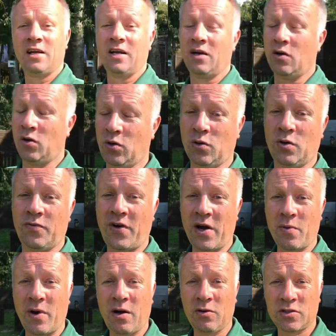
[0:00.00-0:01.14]
Oh, very
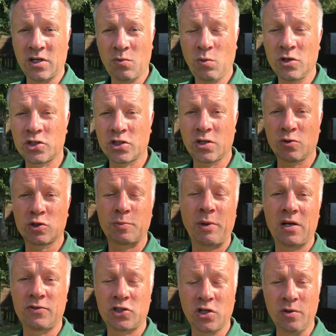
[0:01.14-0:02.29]
well. So one school split
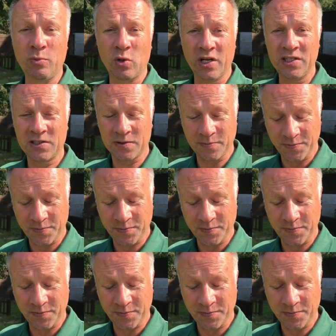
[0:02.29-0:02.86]
over 2 mornings.